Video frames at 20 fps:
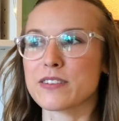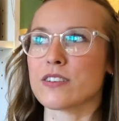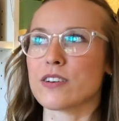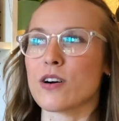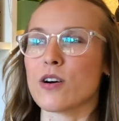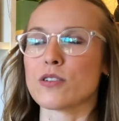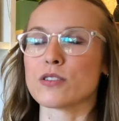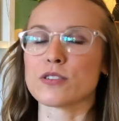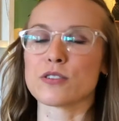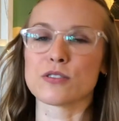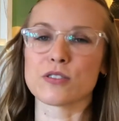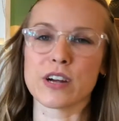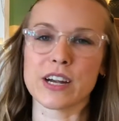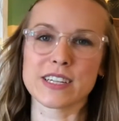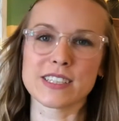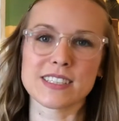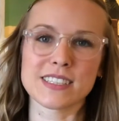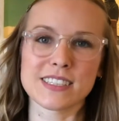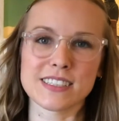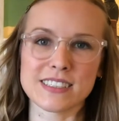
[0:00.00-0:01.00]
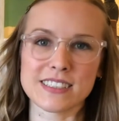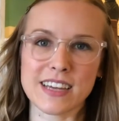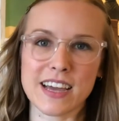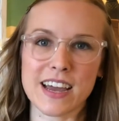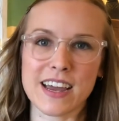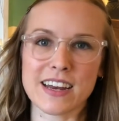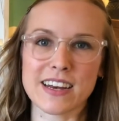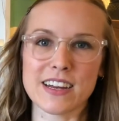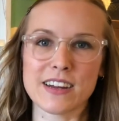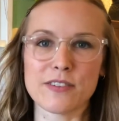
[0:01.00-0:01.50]
Also trying to
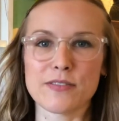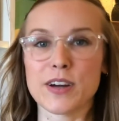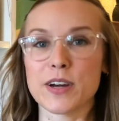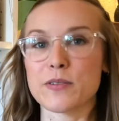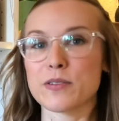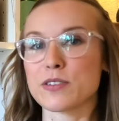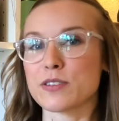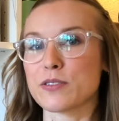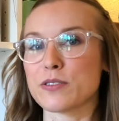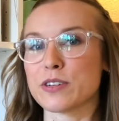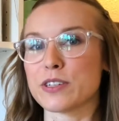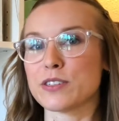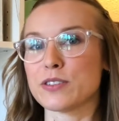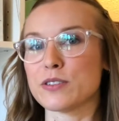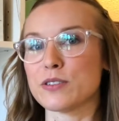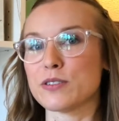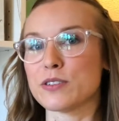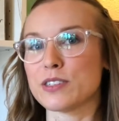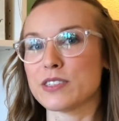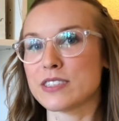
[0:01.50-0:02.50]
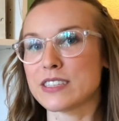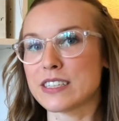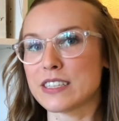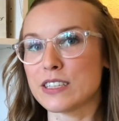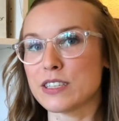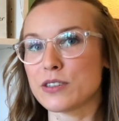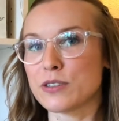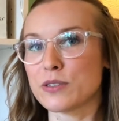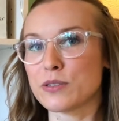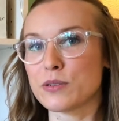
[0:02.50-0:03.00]
decide if I was going to
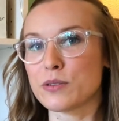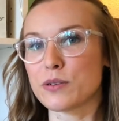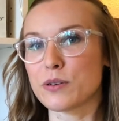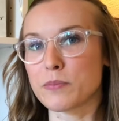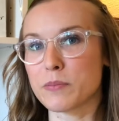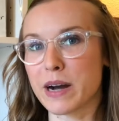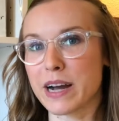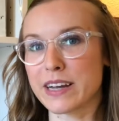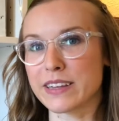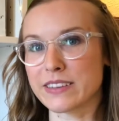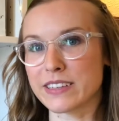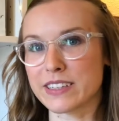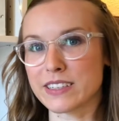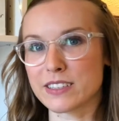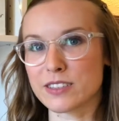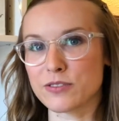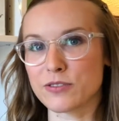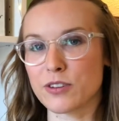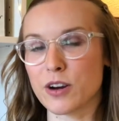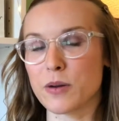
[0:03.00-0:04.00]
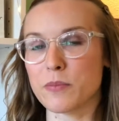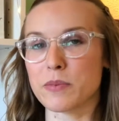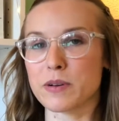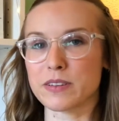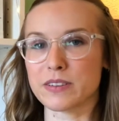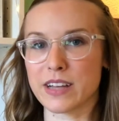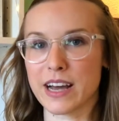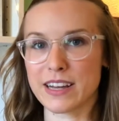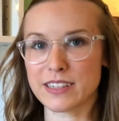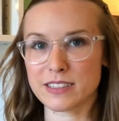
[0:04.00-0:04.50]
continue my list from
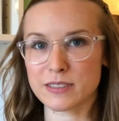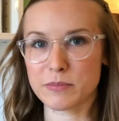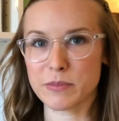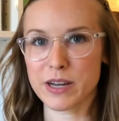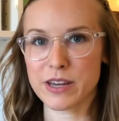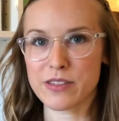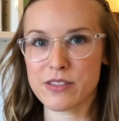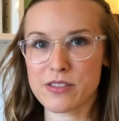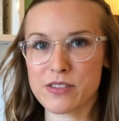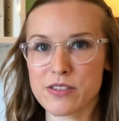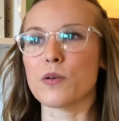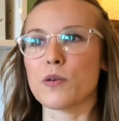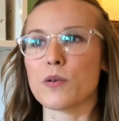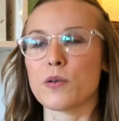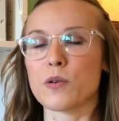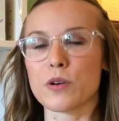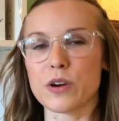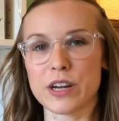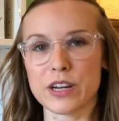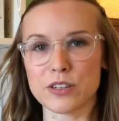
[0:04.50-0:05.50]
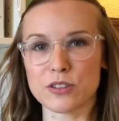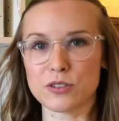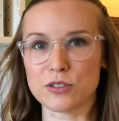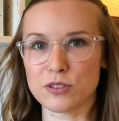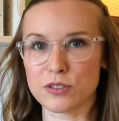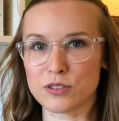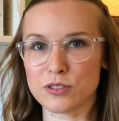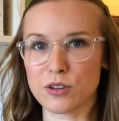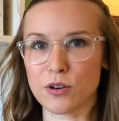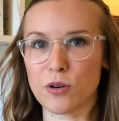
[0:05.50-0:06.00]
last month or
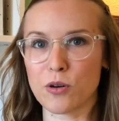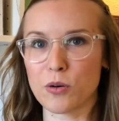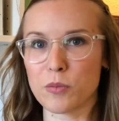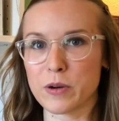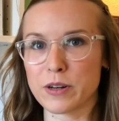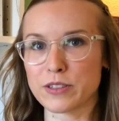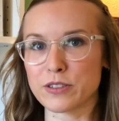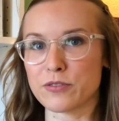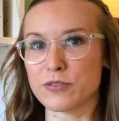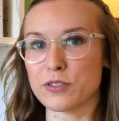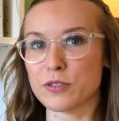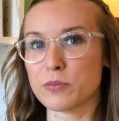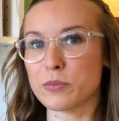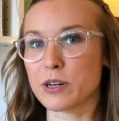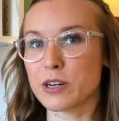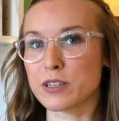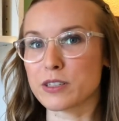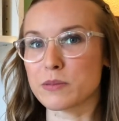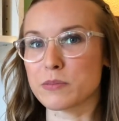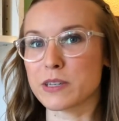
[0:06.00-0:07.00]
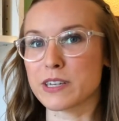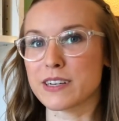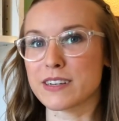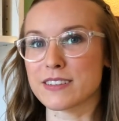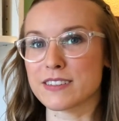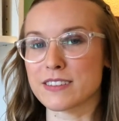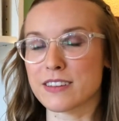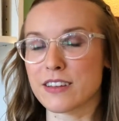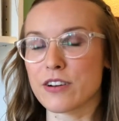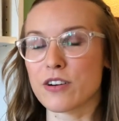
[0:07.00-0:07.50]
introduce a whole bunch of new books
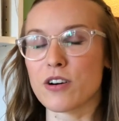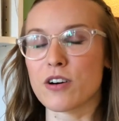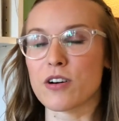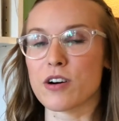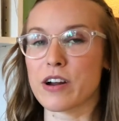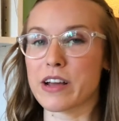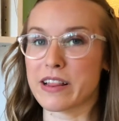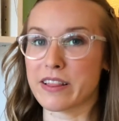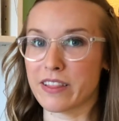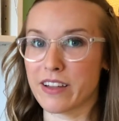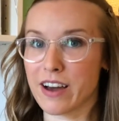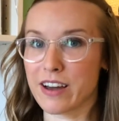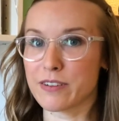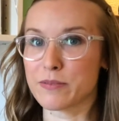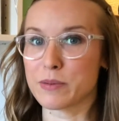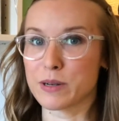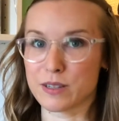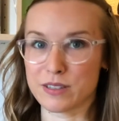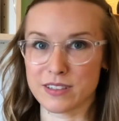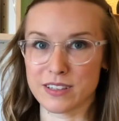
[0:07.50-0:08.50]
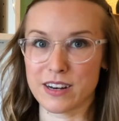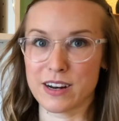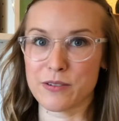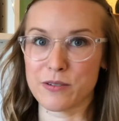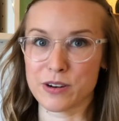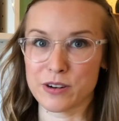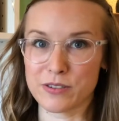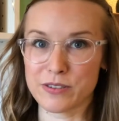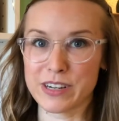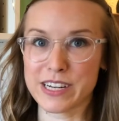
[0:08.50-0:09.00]
because there are a lot of books that I
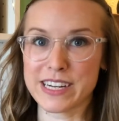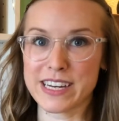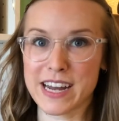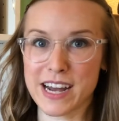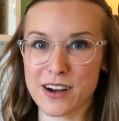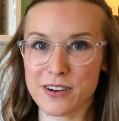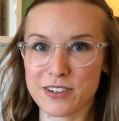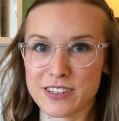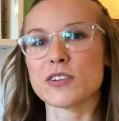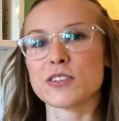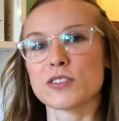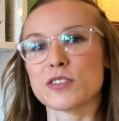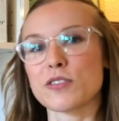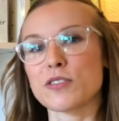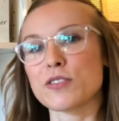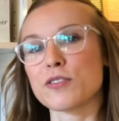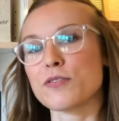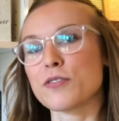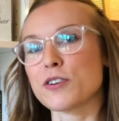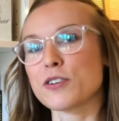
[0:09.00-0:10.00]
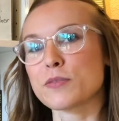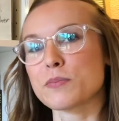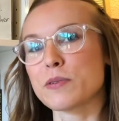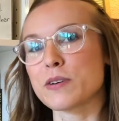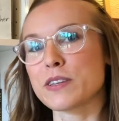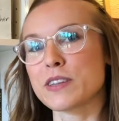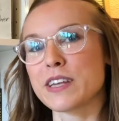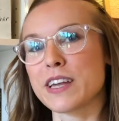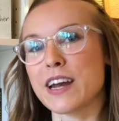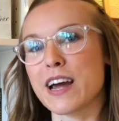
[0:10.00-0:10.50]
want to read now. So the first
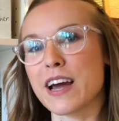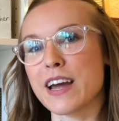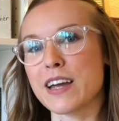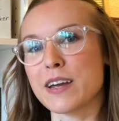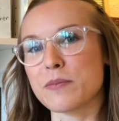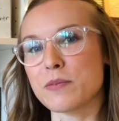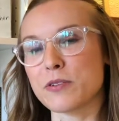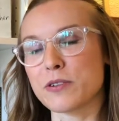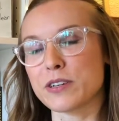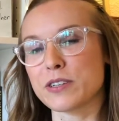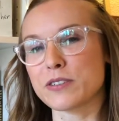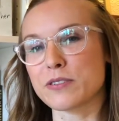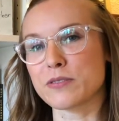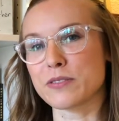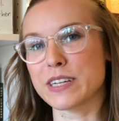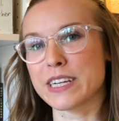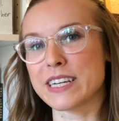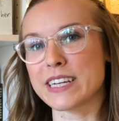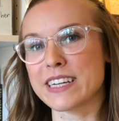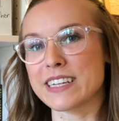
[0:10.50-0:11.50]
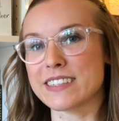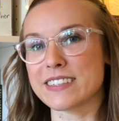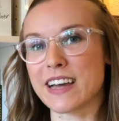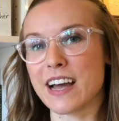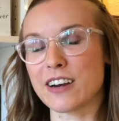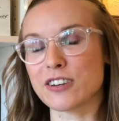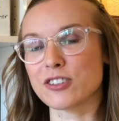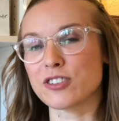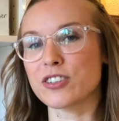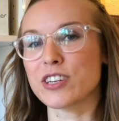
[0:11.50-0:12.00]
book that I am going to read is
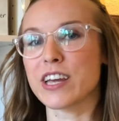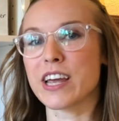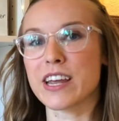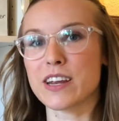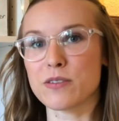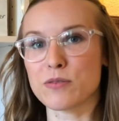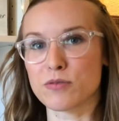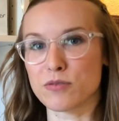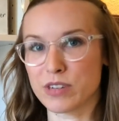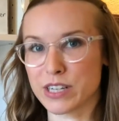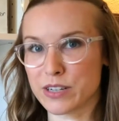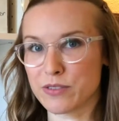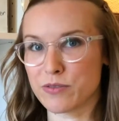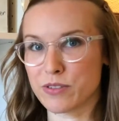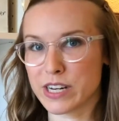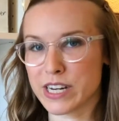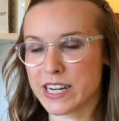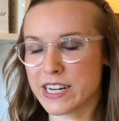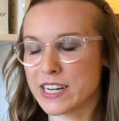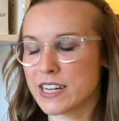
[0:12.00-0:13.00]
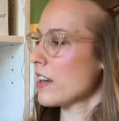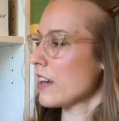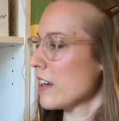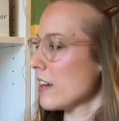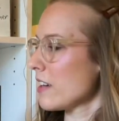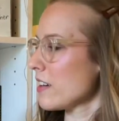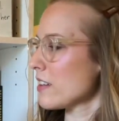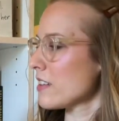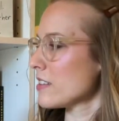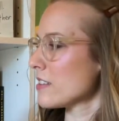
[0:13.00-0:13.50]
actually a reread. It
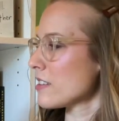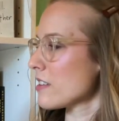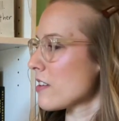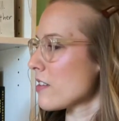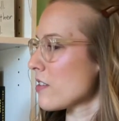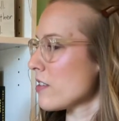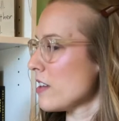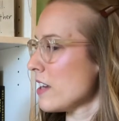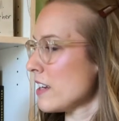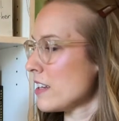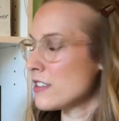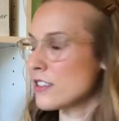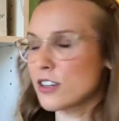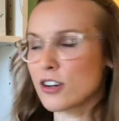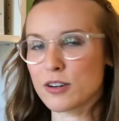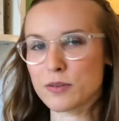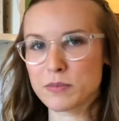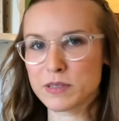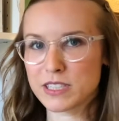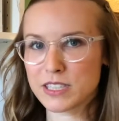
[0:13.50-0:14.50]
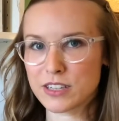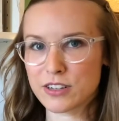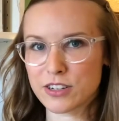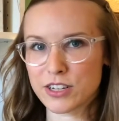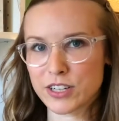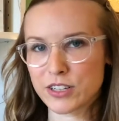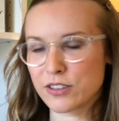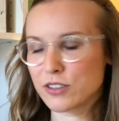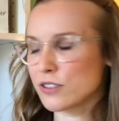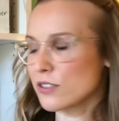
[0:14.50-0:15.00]
is His Dark
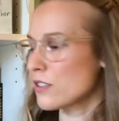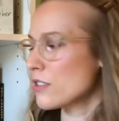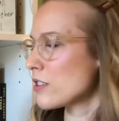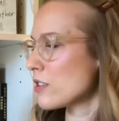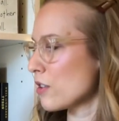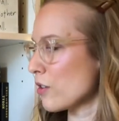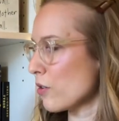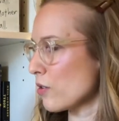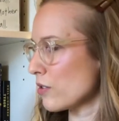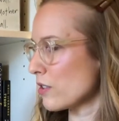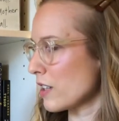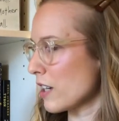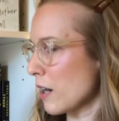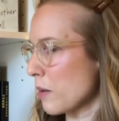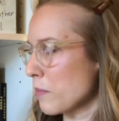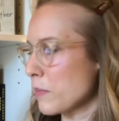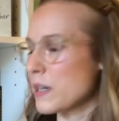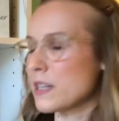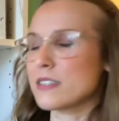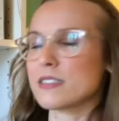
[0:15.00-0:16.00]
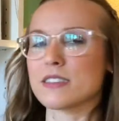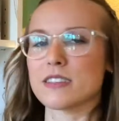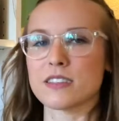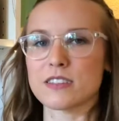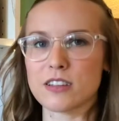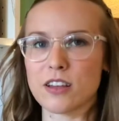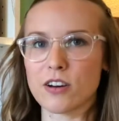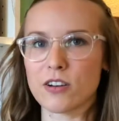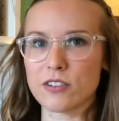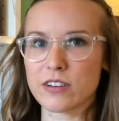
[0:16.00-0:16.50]
Materials, The Golden Compass, The
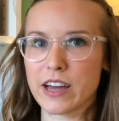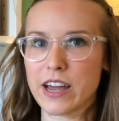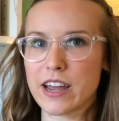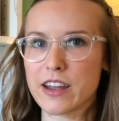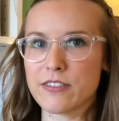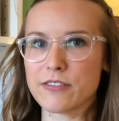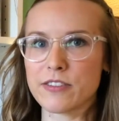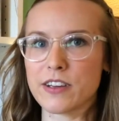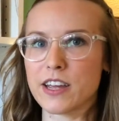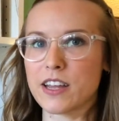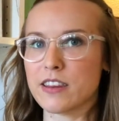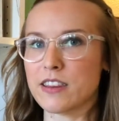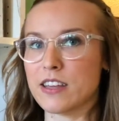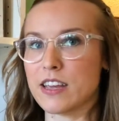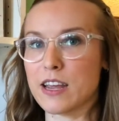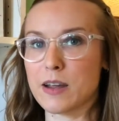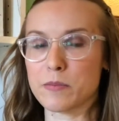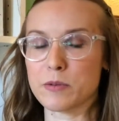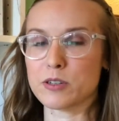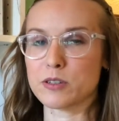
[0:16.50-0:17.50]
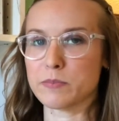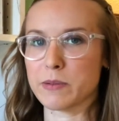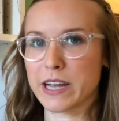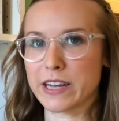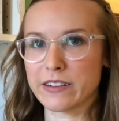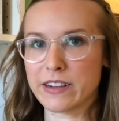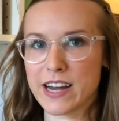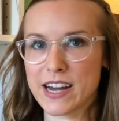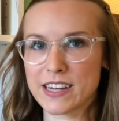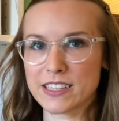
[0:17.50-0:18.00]
Subtle Knife, and The Amber
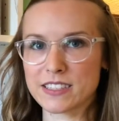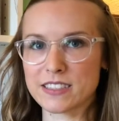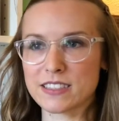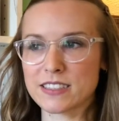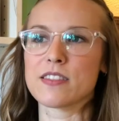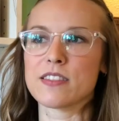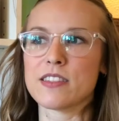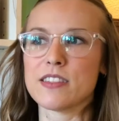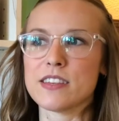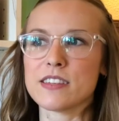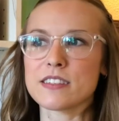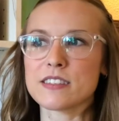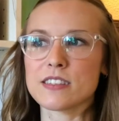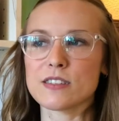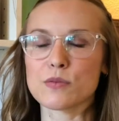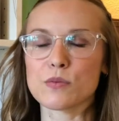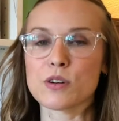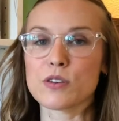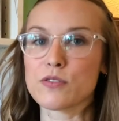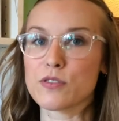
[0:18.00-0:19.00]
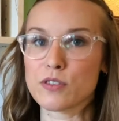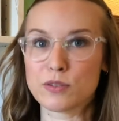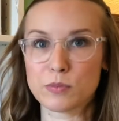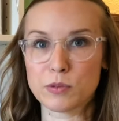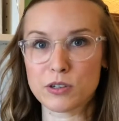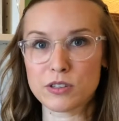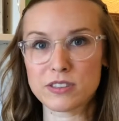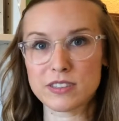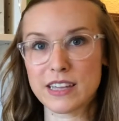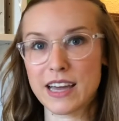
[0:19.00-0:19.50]
Spyglass. This is one of those
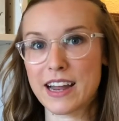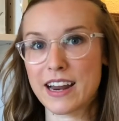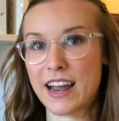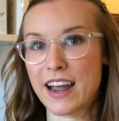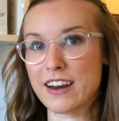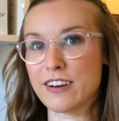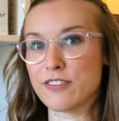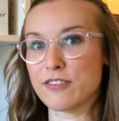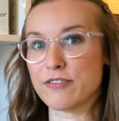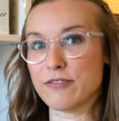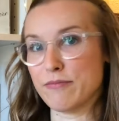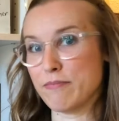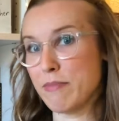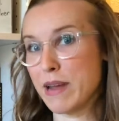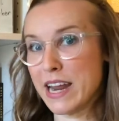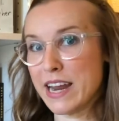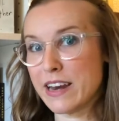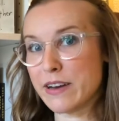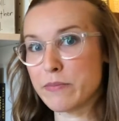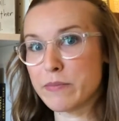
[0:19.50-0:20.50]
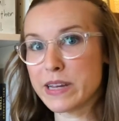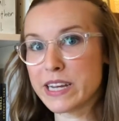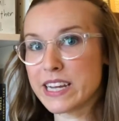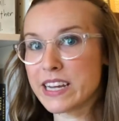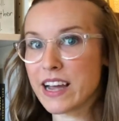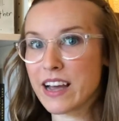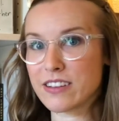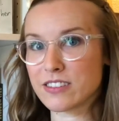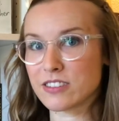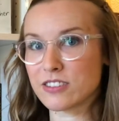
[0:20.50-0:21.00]
books that kind of made
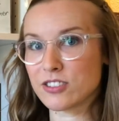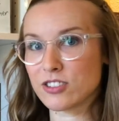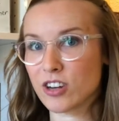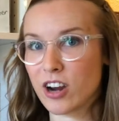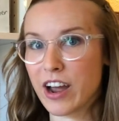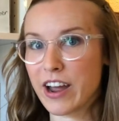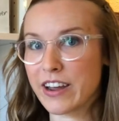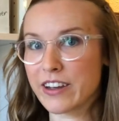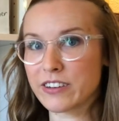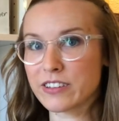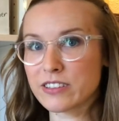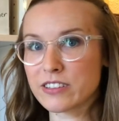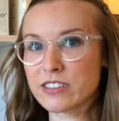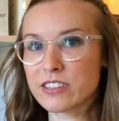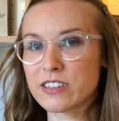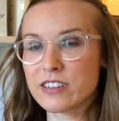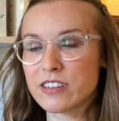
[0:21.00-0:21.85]
me as a child.